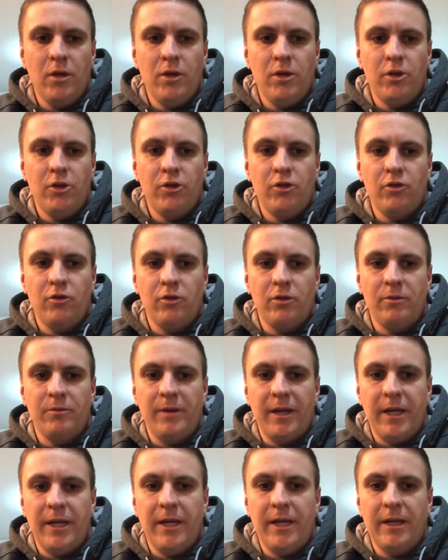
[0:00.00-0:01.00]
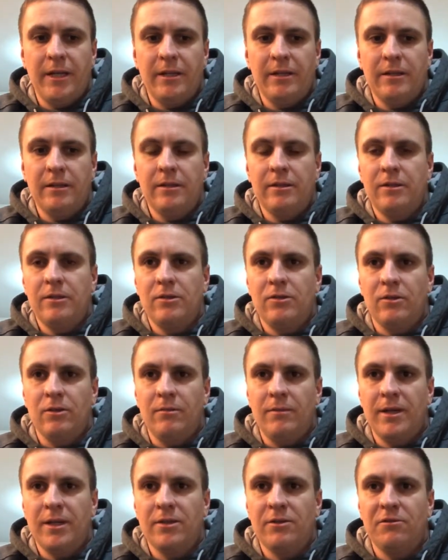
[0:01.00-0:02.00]
short pennate sort of
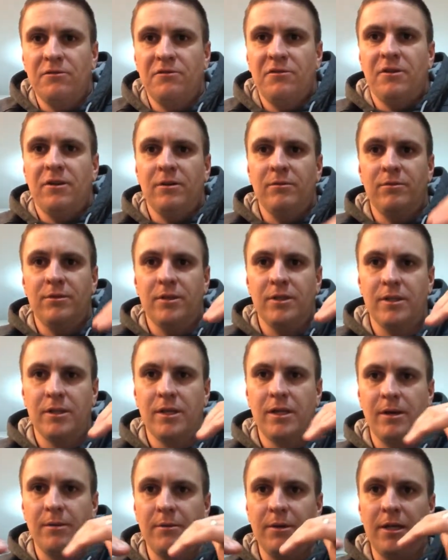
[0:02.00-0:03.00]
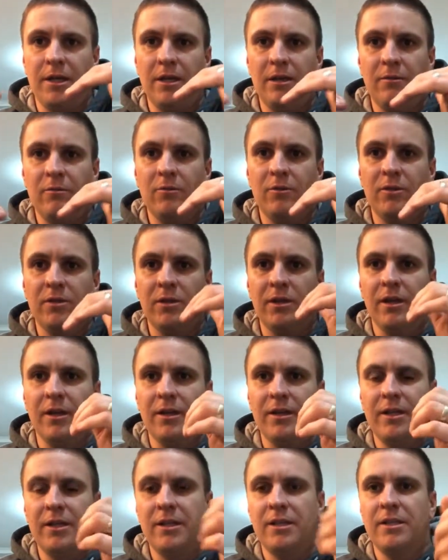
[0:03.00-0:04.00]
muscle fibres coming inwards like
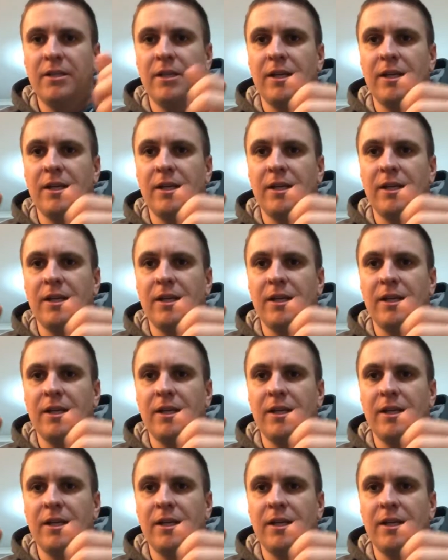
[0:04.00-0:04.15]
this,